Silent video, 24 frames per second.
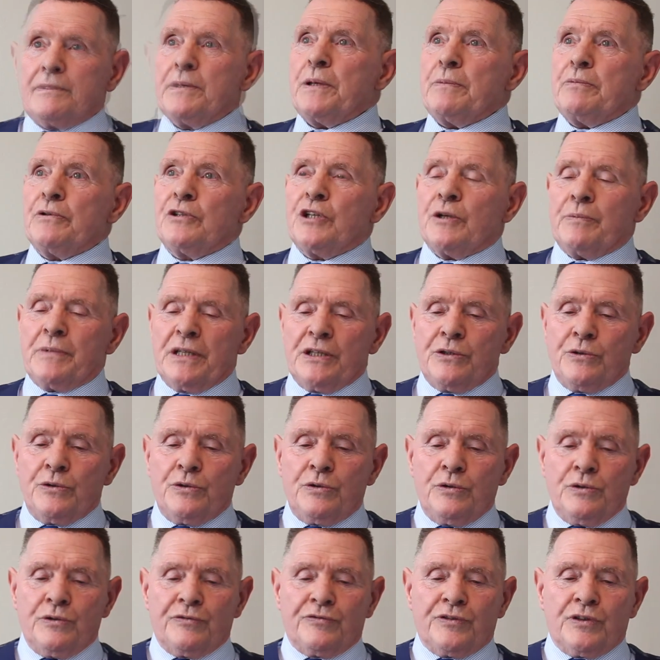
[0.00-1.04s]
People come in
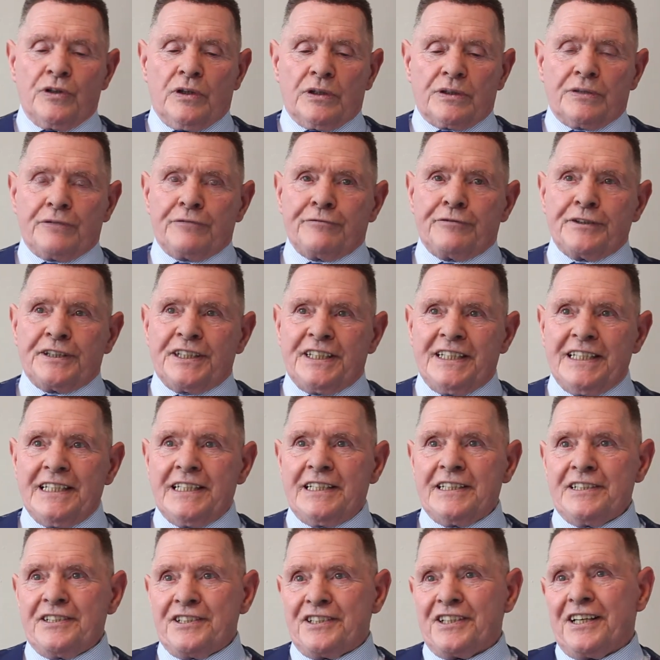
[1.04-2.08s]
who have got fatigue
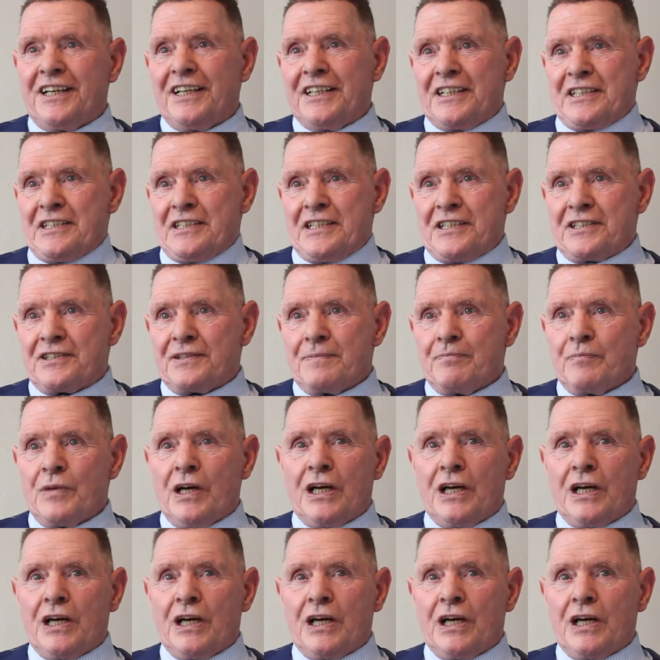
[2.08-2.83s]
and tiredness.